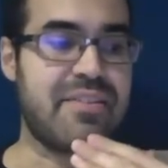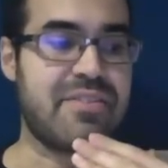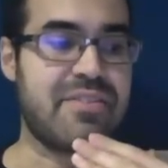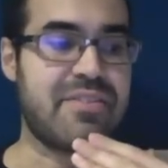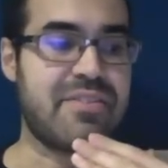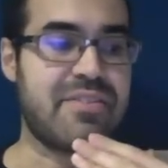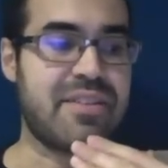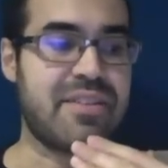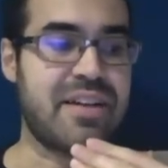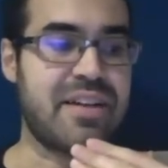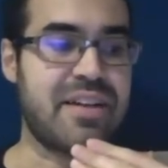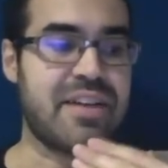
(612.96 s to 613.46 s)

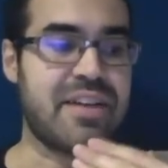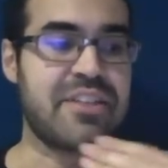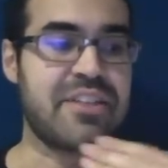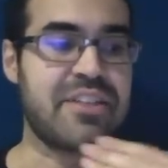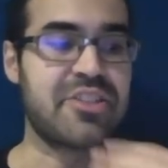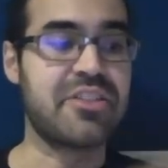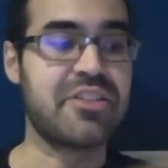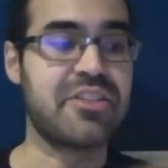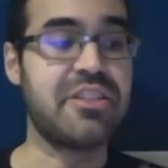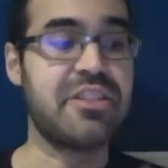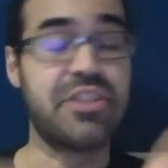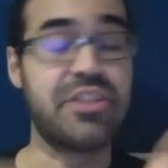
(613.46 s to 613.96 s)

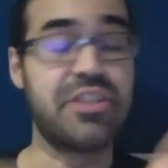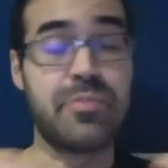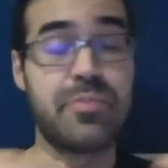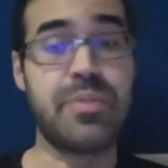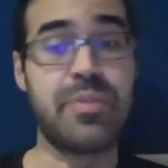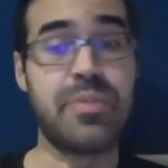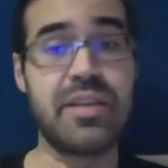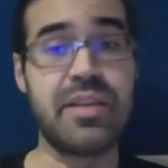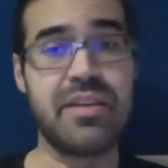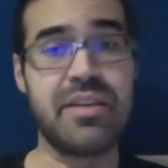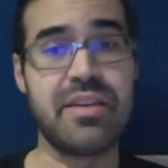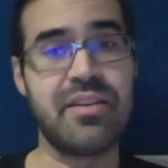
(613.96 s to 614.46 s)
Additionally,
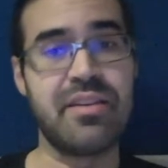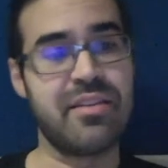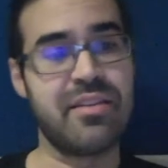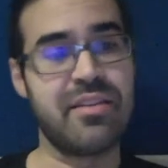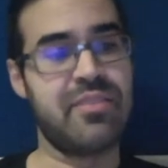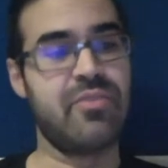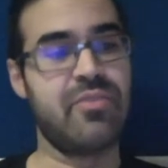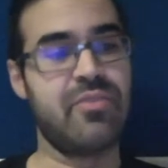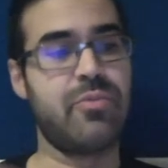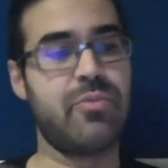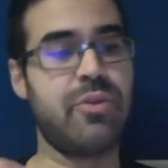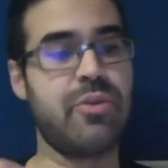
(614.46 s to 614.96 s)
GP
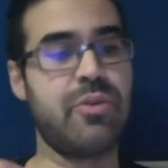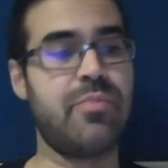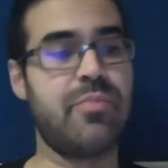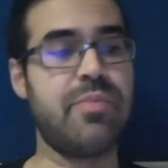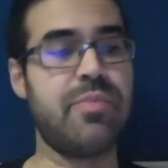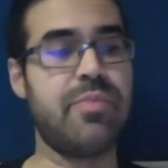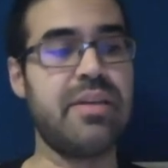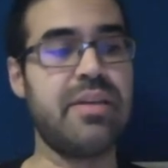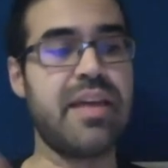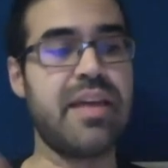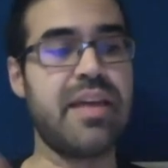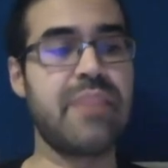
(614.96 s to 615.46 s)
would
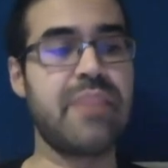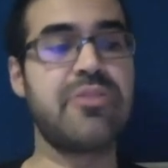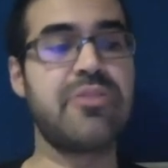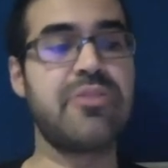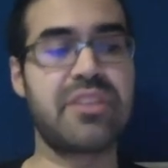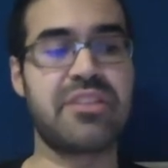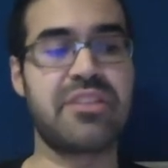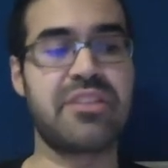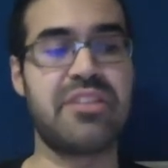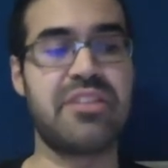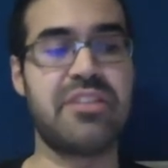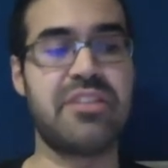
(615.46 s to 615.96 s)
be able to
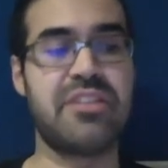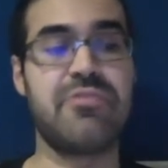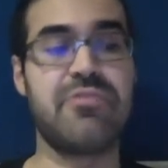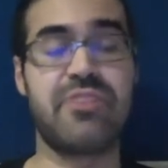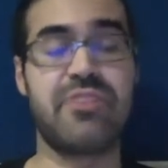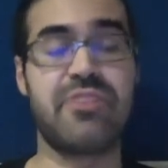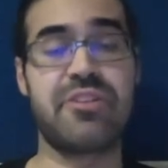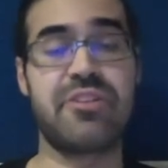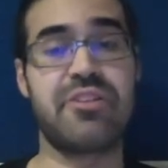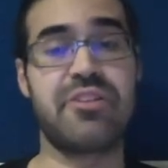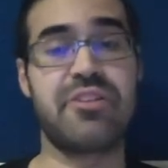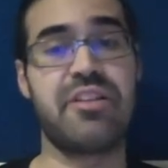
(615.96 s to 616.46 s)
continue
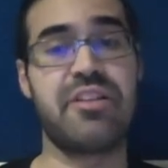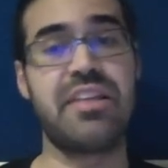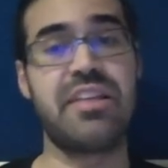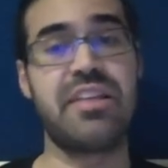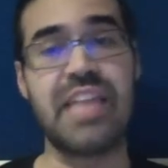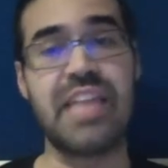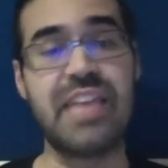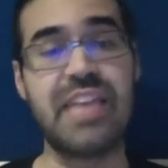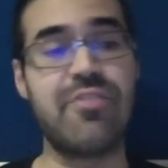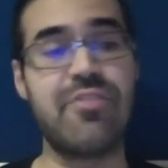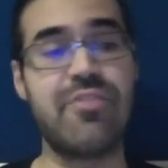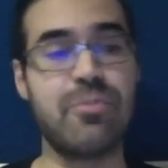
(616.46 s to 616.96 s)
functioning
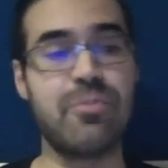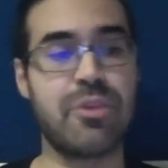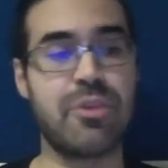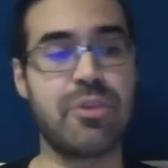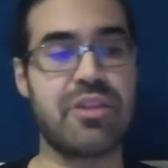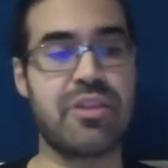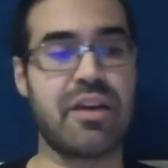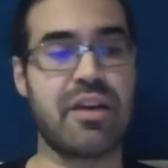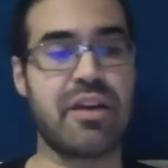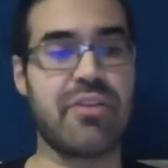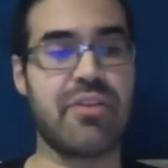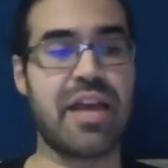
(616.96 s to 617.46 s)
even
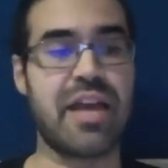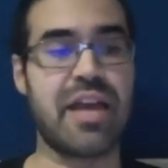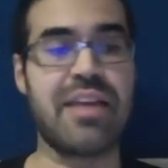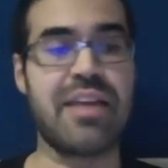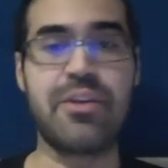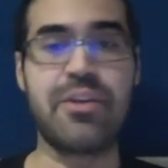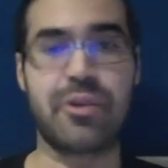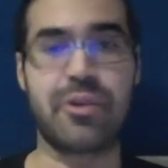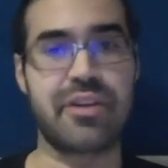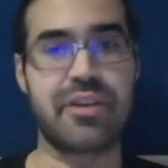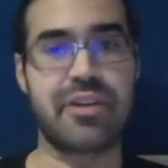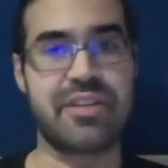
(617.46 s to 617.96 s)
without any
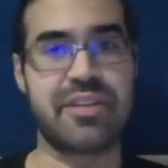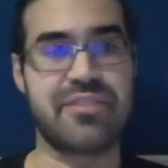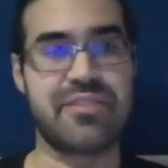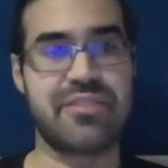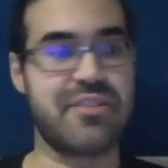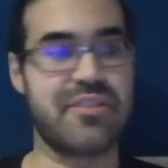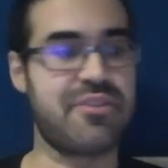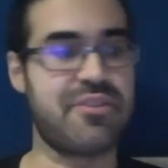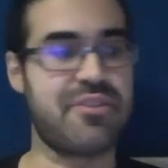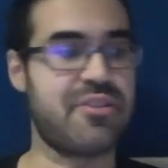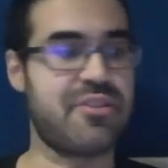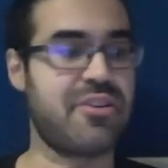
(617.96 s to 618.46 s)

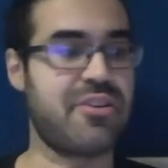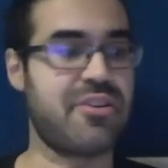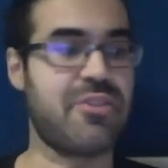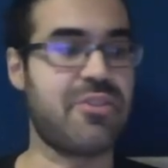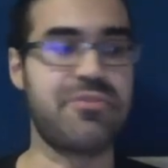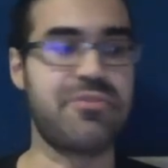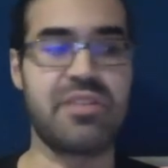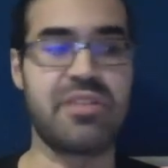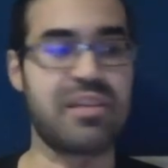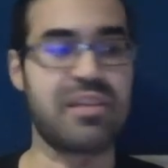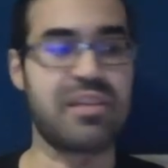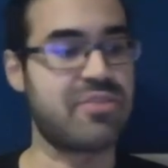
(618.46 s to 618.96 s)
organization
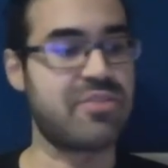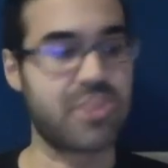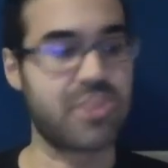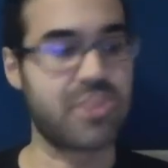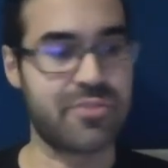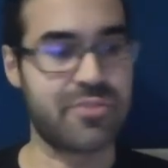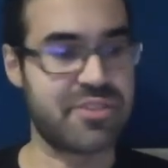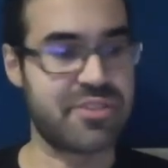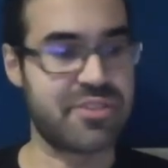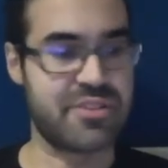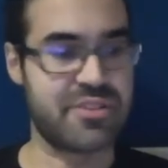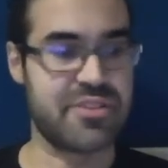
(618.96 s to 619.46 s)
hosting
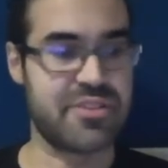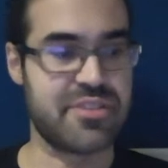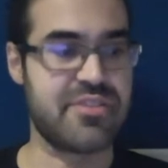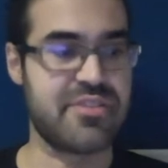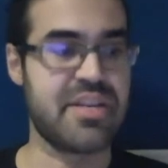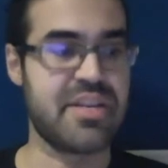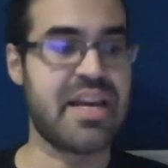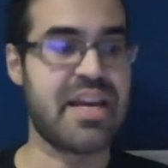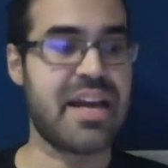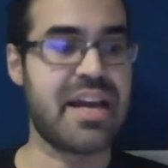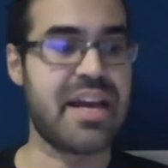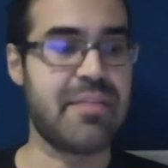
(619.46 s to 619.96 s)
services
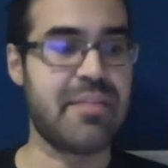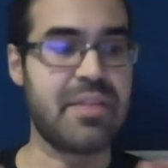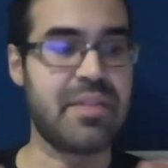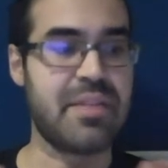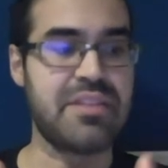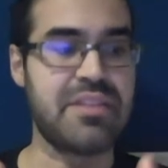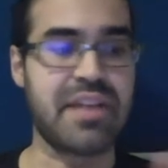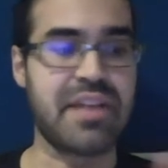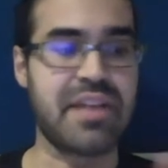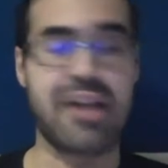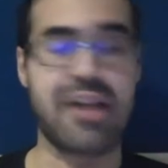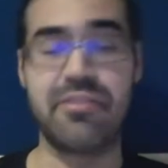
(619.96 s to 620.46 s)
and be
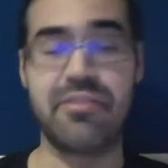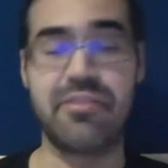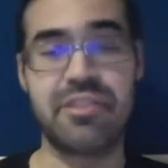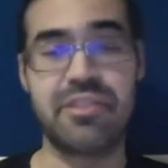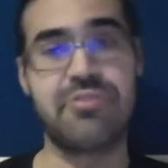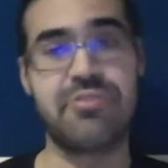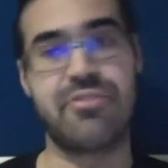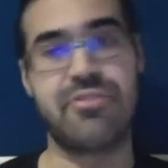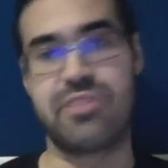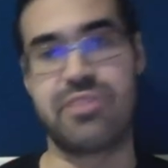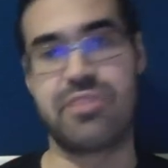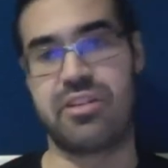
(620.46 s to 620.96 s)
entirely
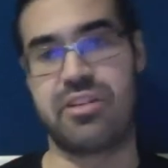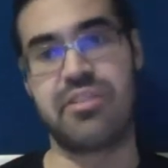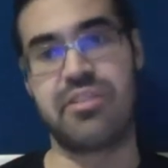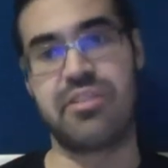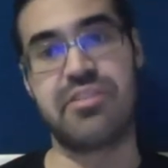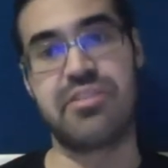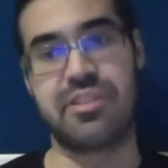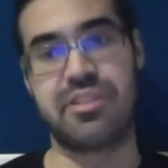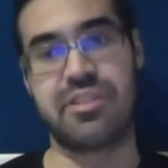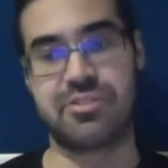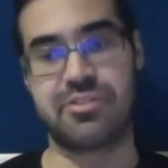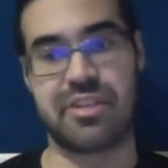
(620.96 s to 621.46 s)
driven in a
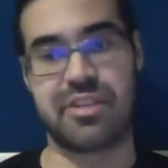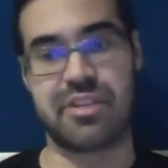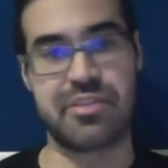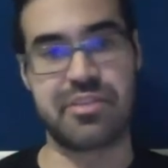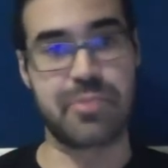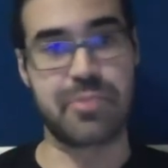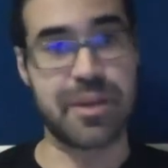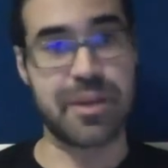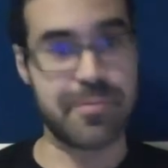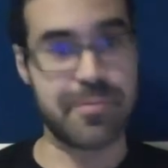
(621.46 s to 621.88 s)
decentralized way.